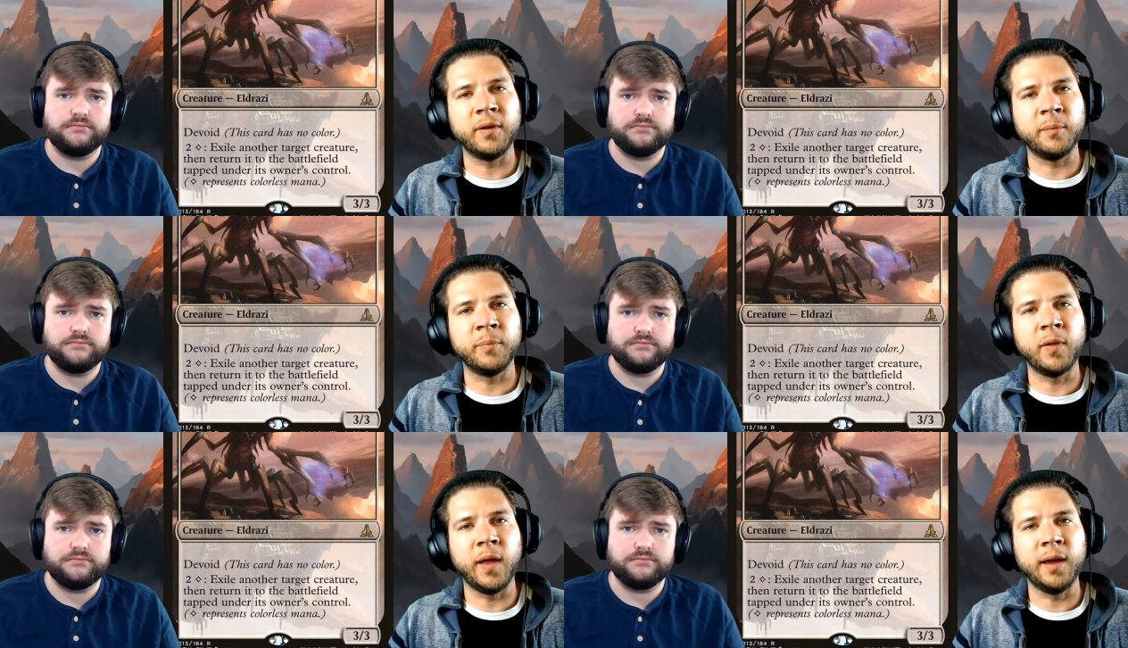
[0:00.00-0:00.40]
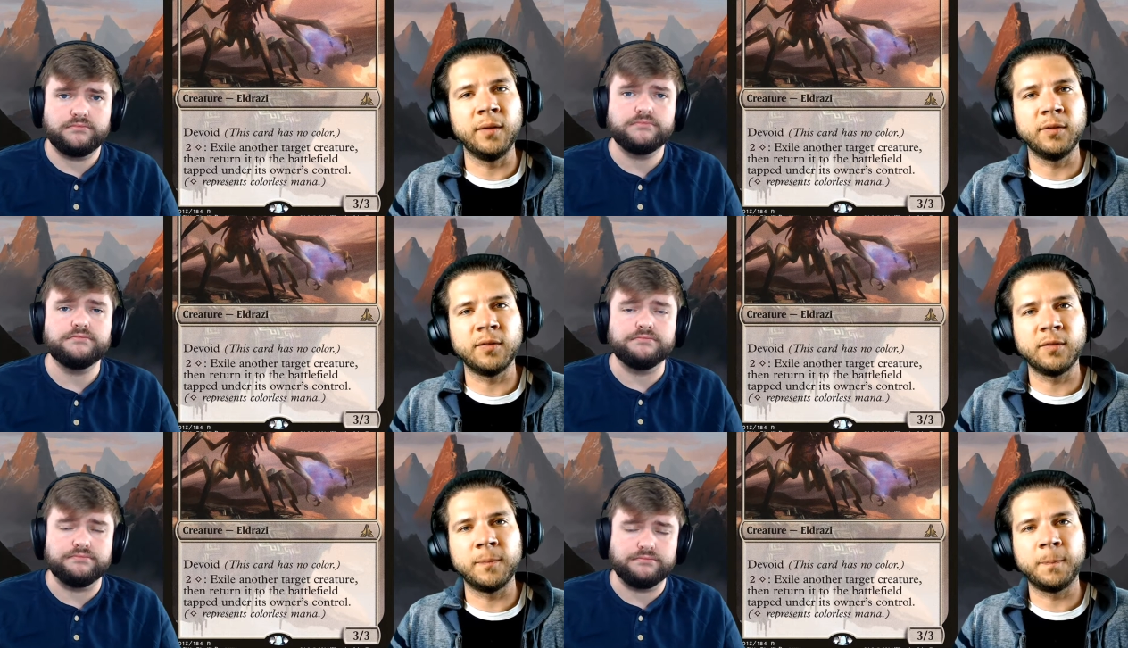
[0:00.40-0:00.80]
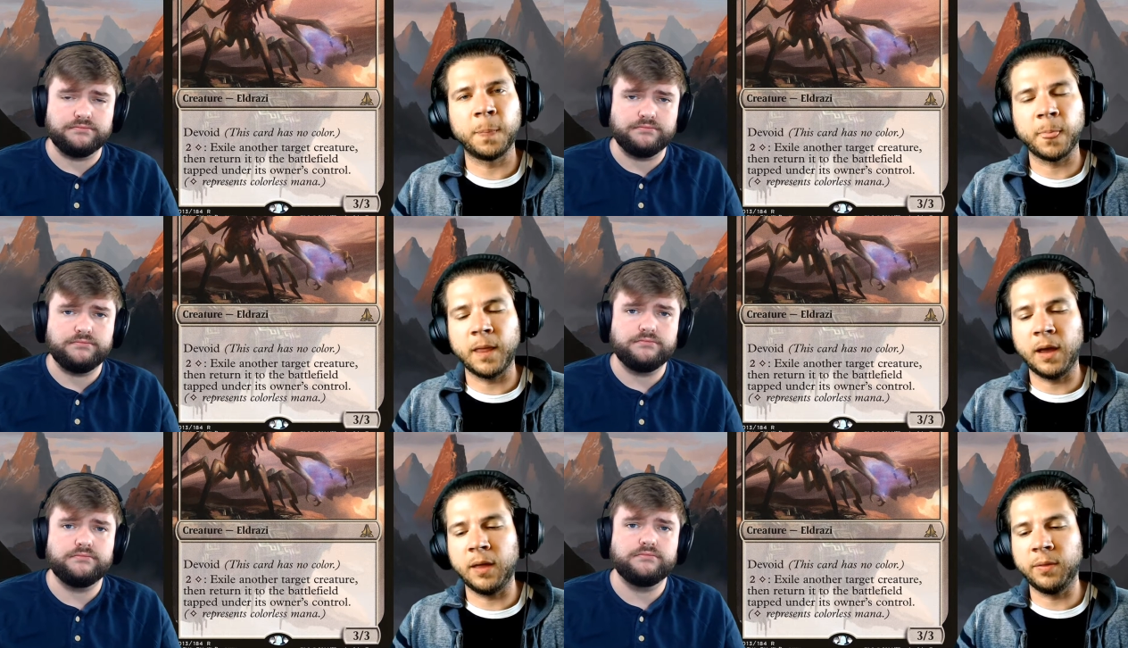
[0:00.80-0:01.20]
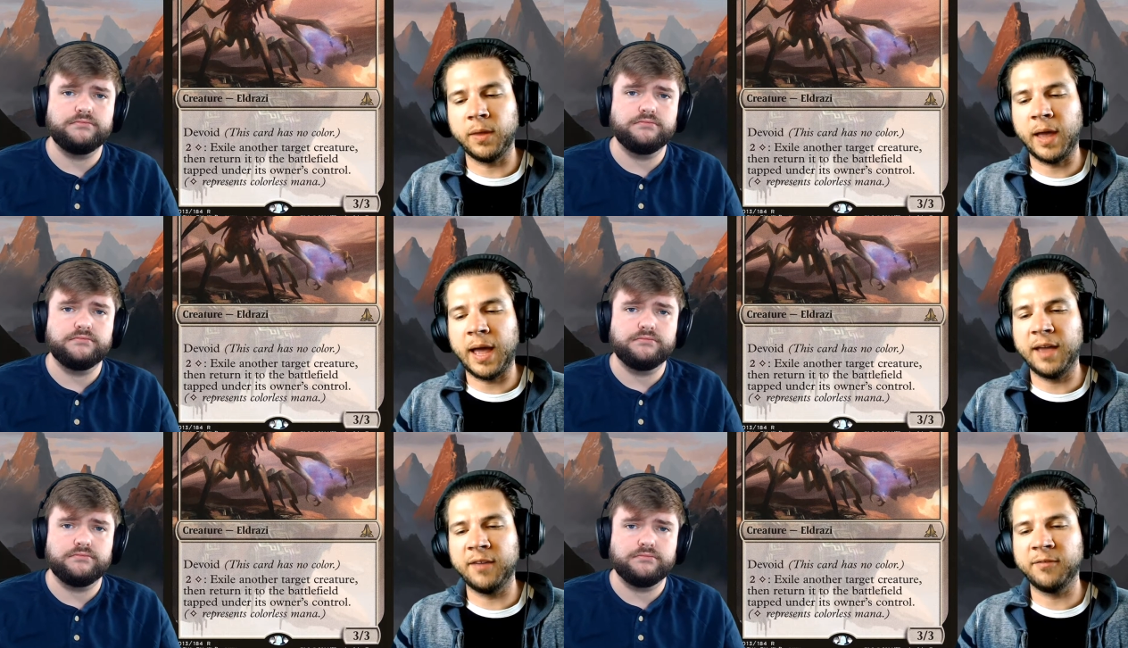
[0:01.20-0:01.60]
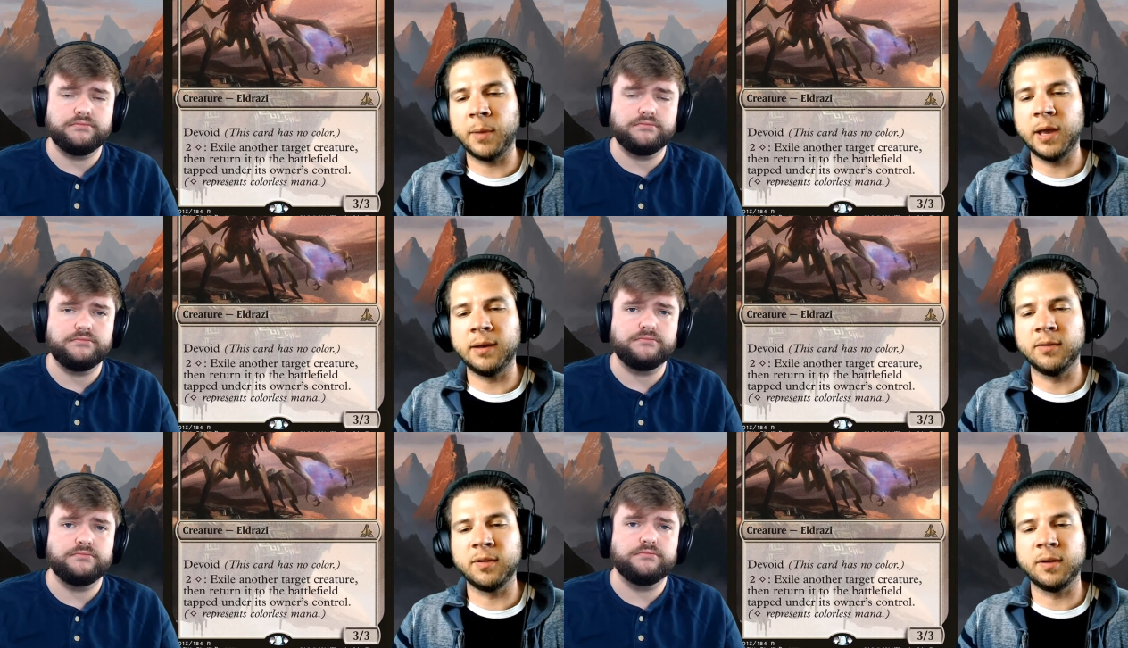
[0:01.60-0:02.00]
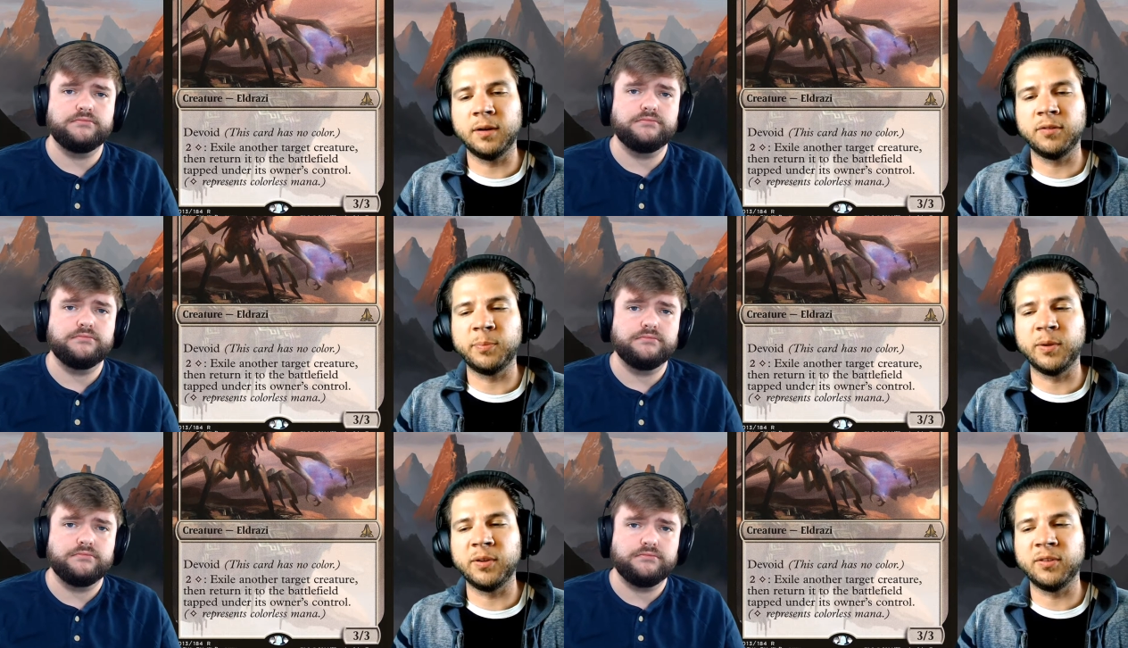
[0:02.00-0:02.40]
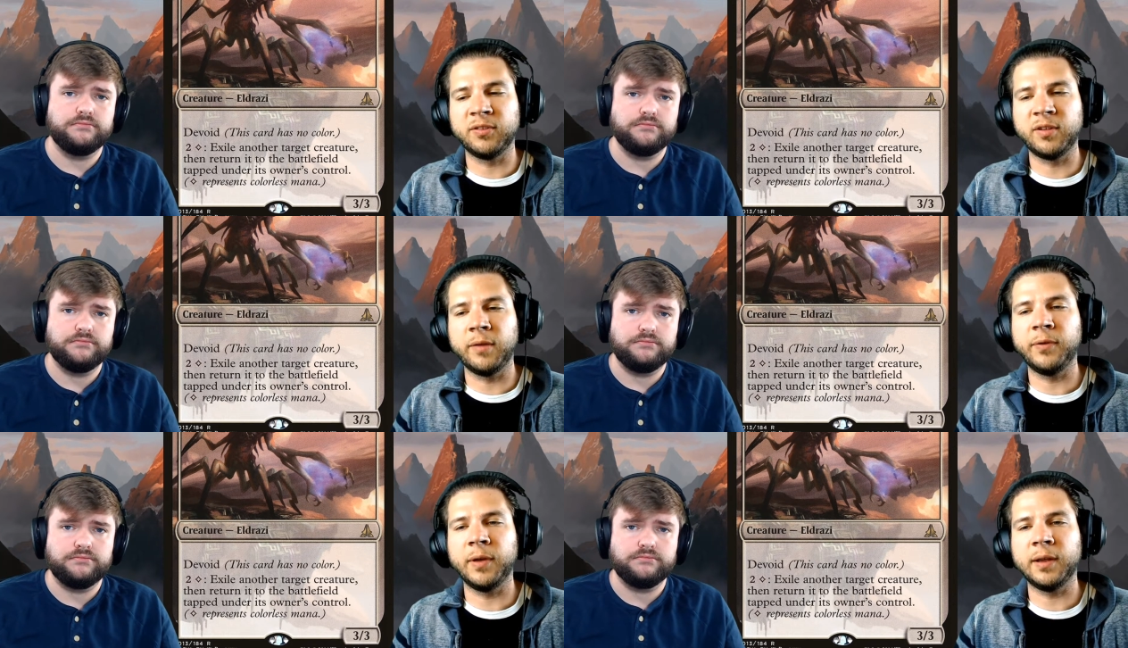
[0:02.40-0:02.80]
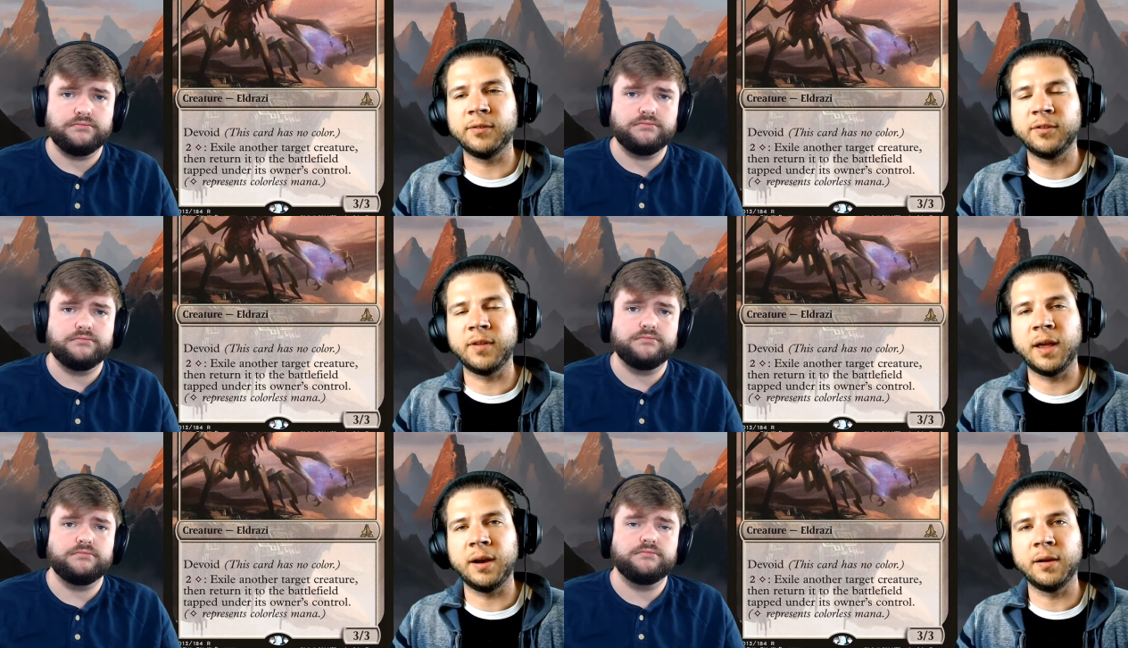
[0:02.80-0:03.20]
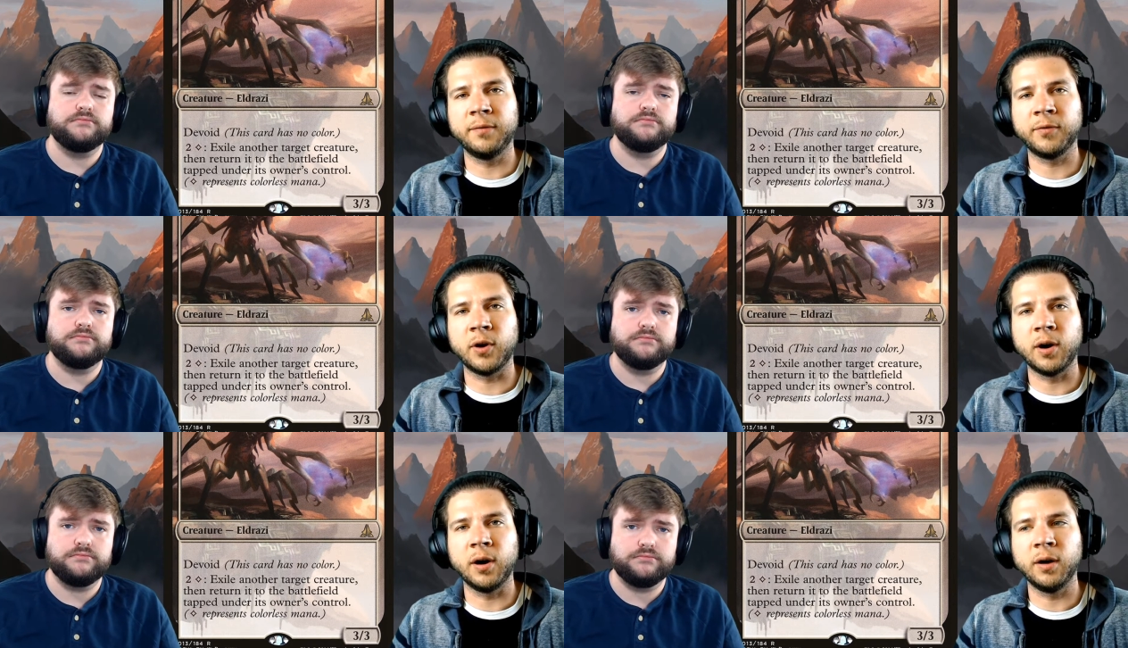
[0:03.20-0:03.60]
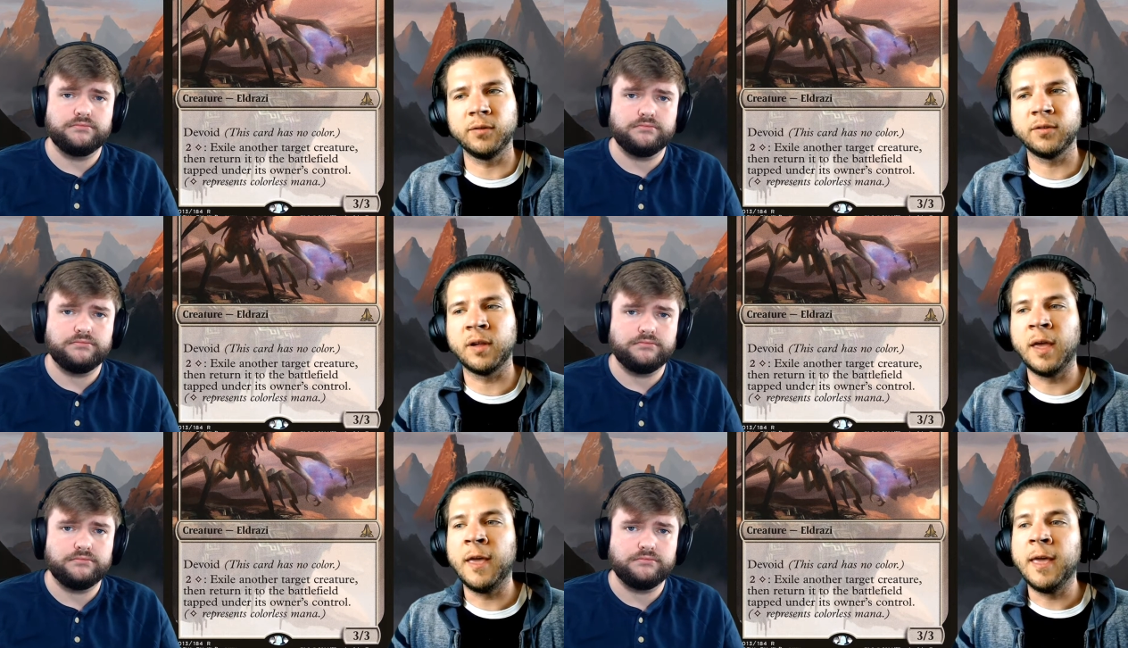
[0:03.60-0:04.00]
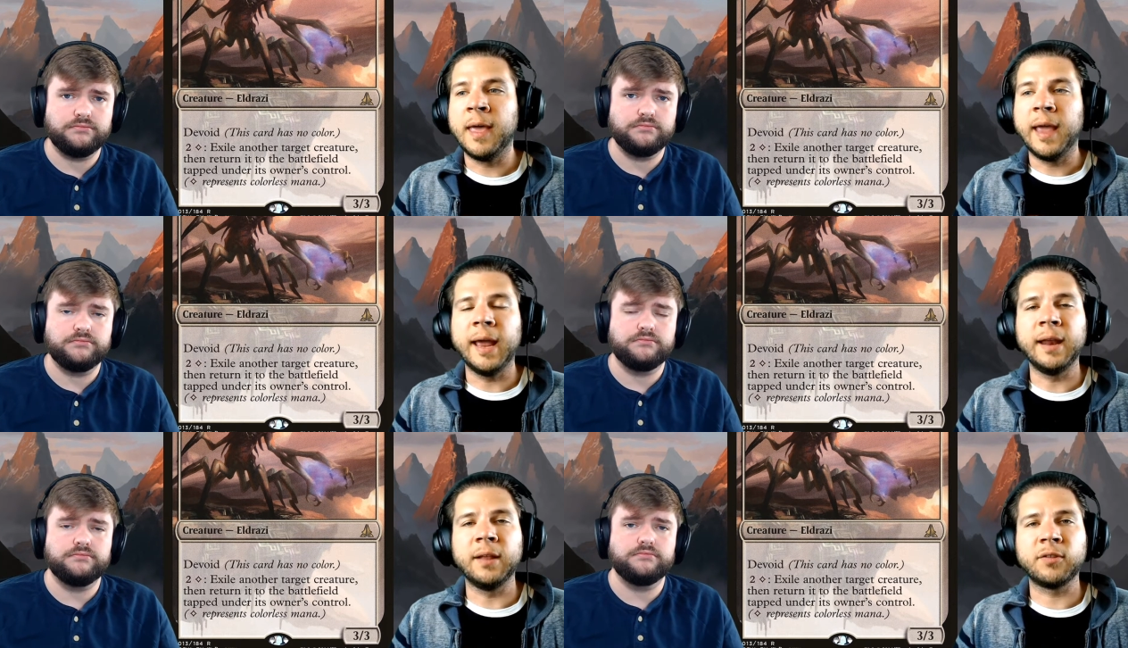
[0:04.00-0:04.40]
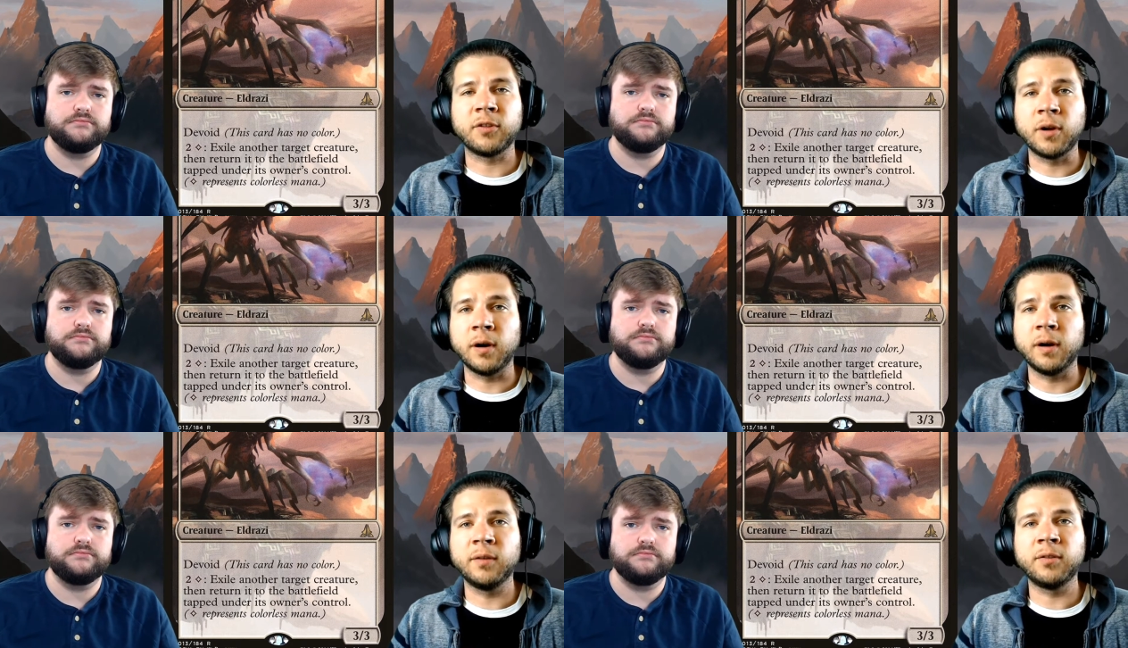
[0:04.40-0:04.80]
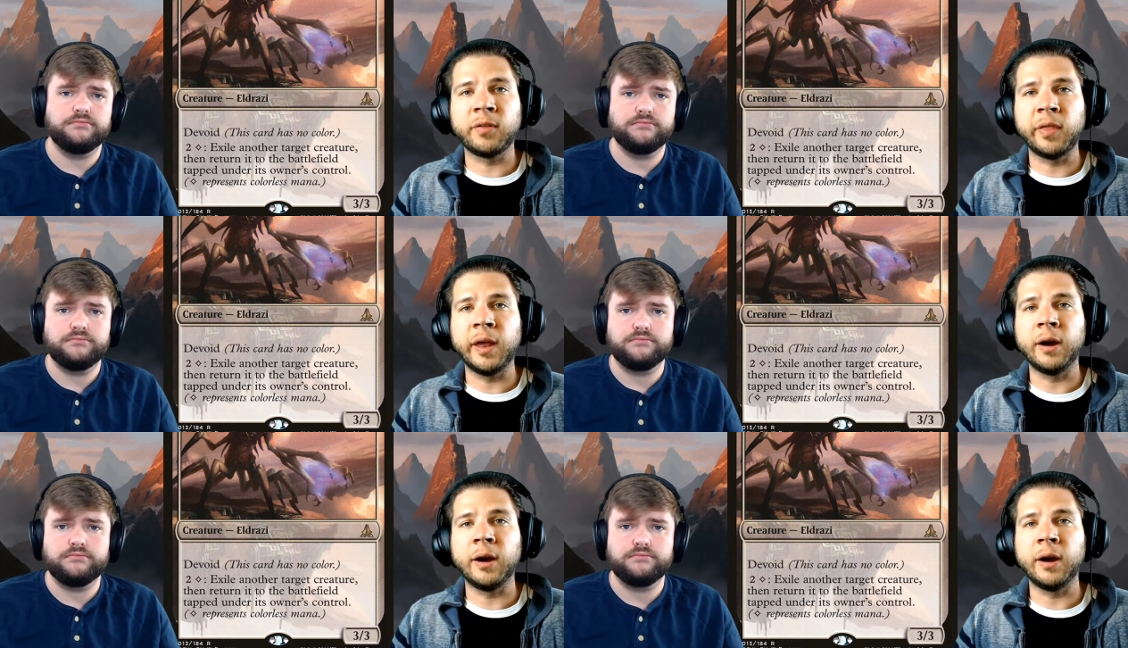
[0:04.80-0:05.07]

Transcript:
Speaker 1: place. Mm-hmm. The Hive Mind is in a specific set of cards, and it's cards that are